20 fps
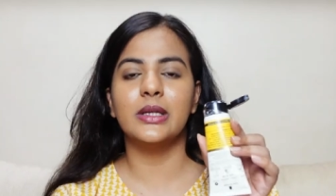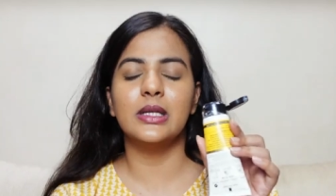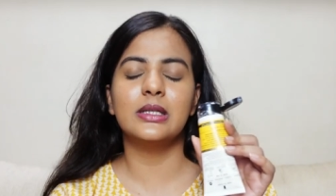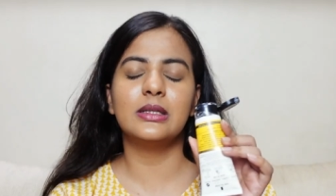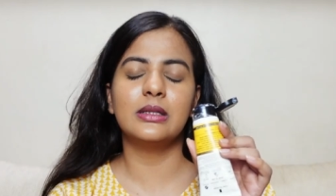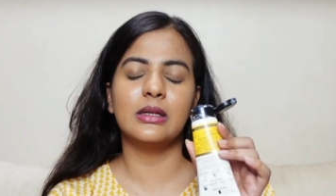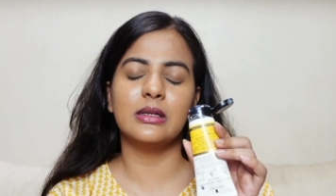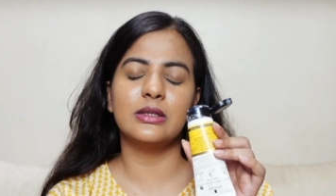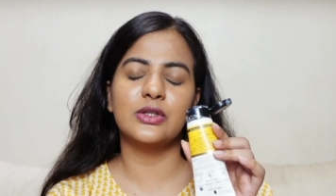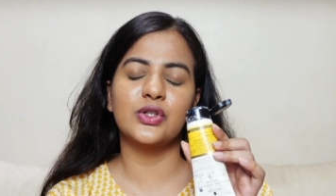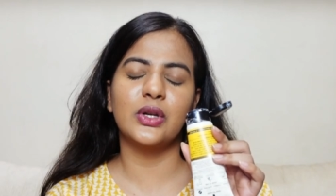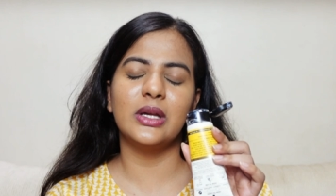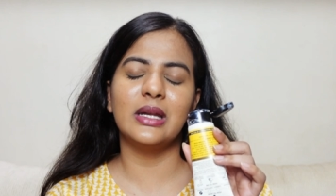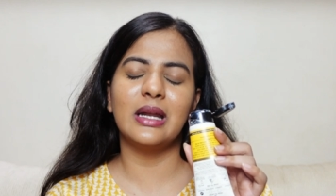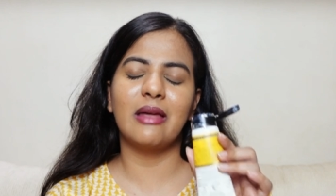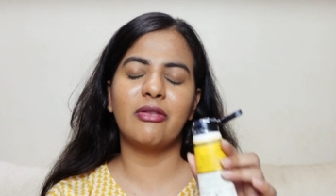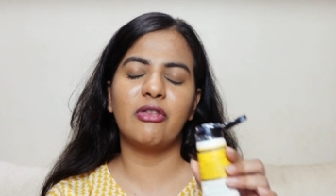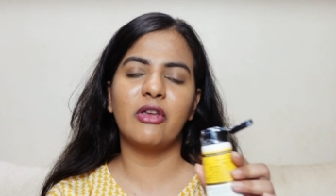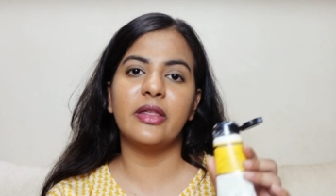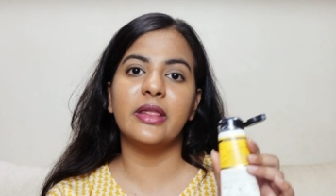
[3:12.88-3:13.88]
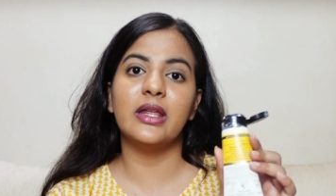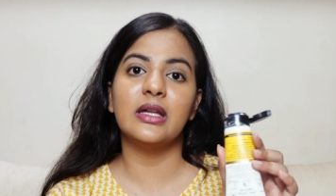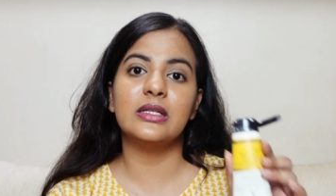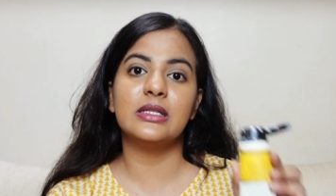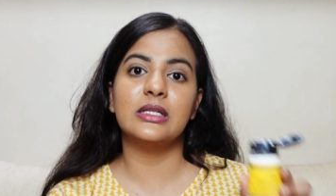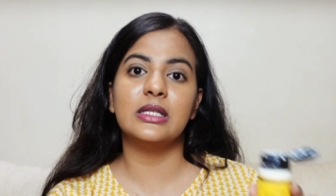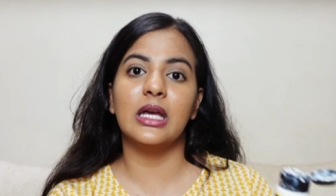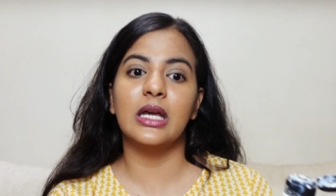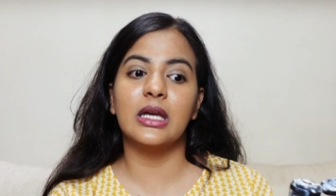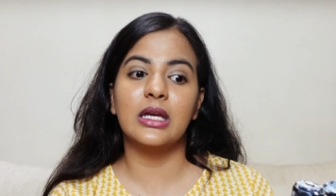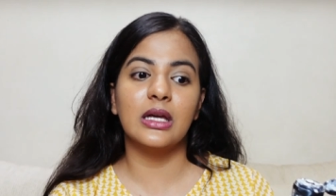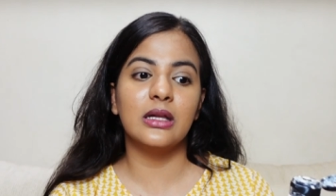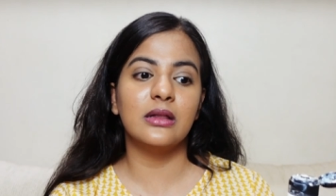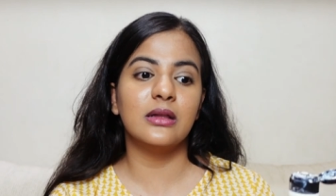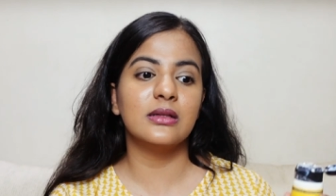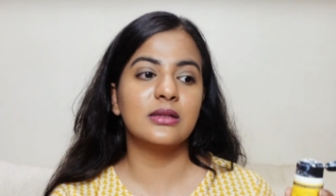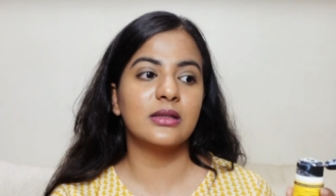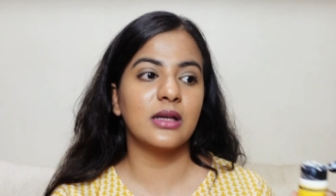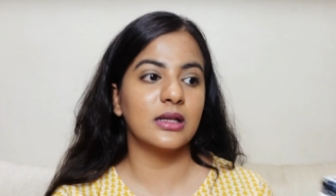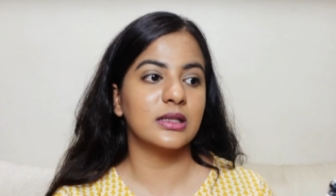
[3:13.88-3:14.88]
this sunscreen, I think they're taking
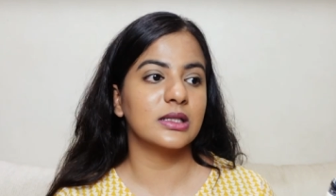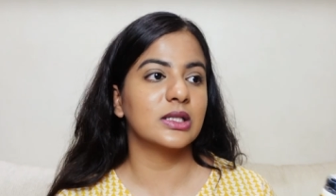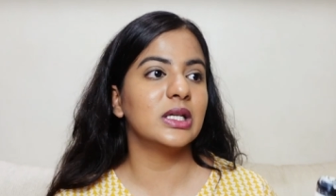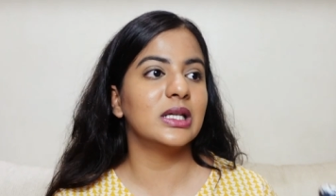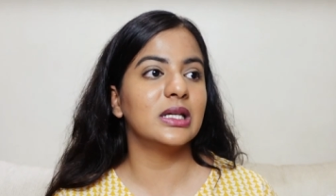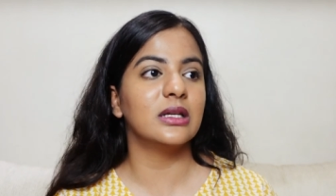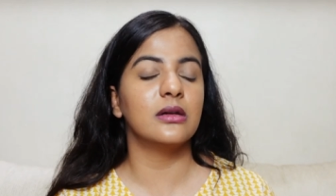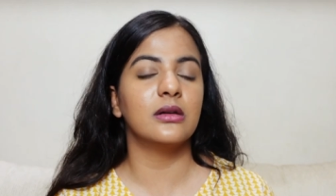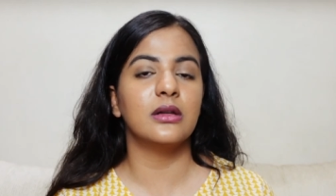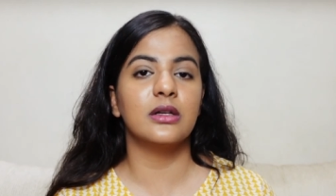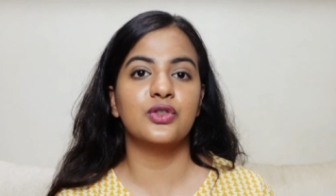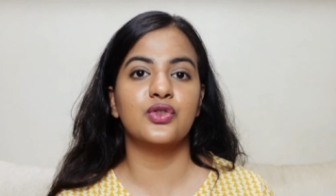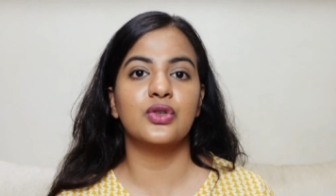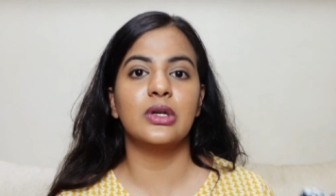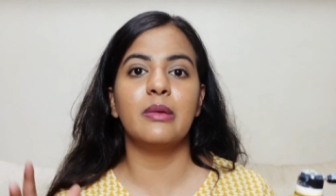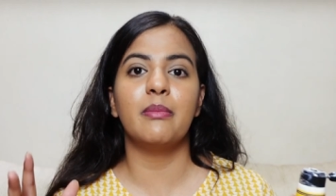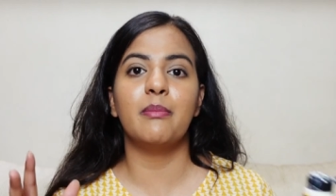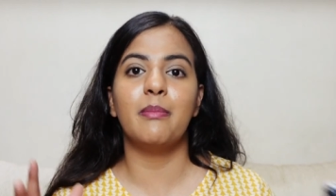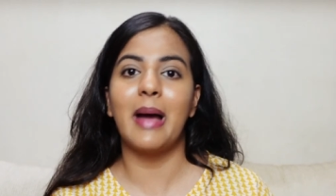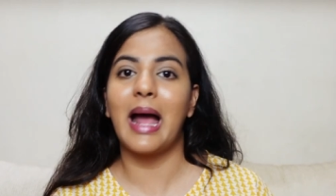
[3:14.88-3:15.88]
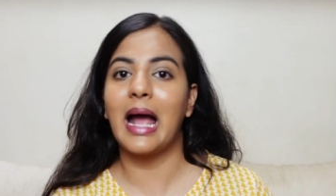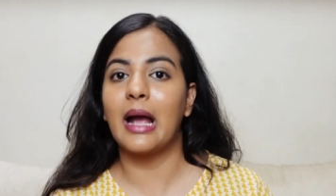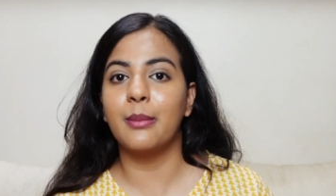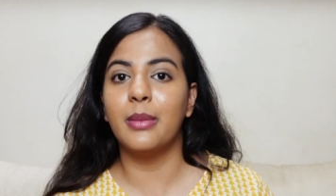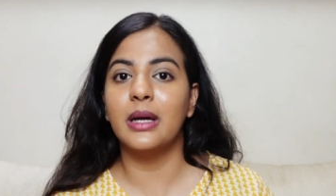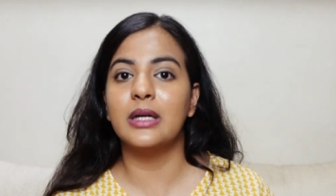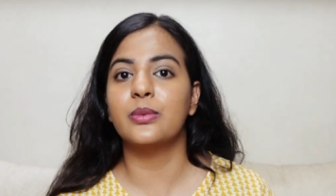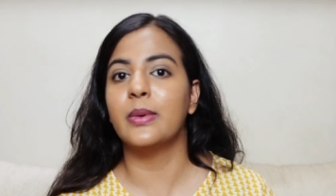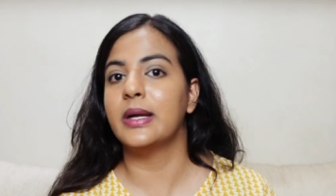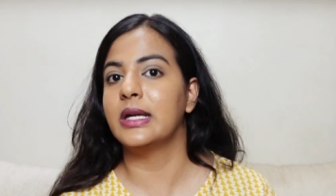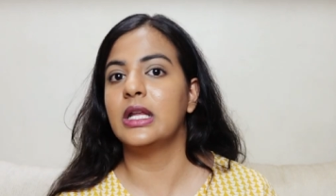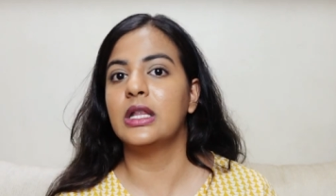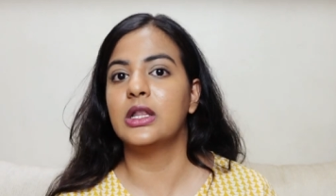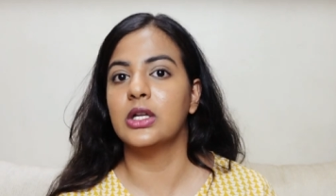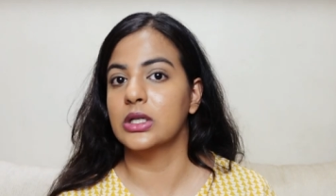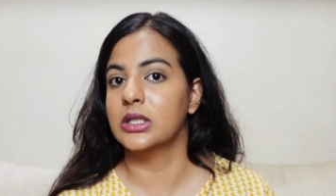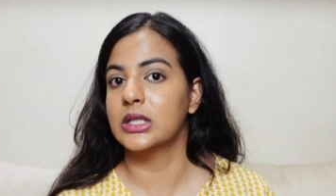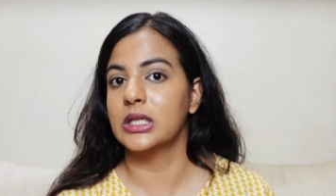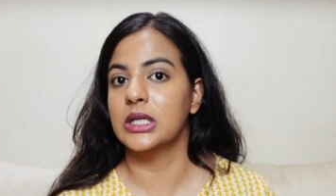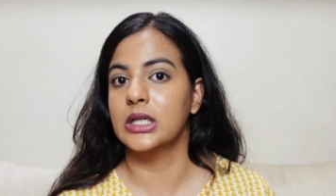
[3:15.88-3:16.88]
the sunscreen industry back by twenty
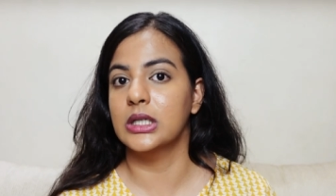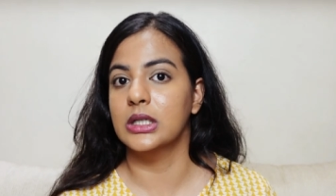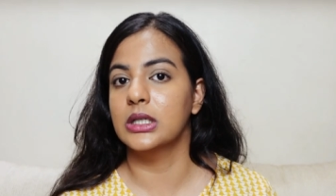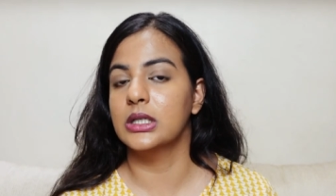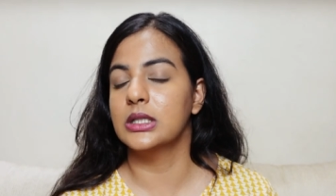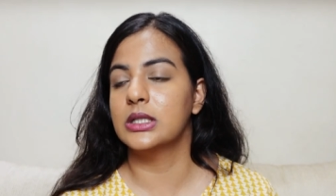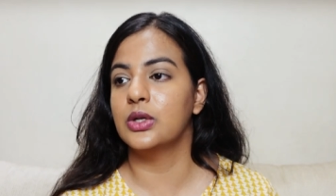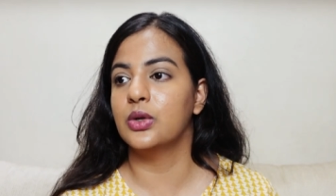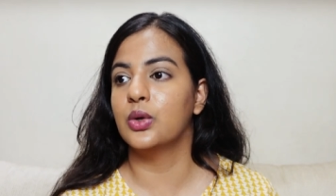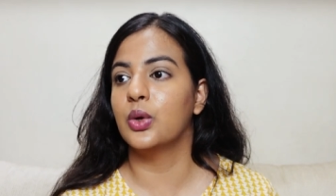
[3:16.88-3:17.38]
to thirty years. You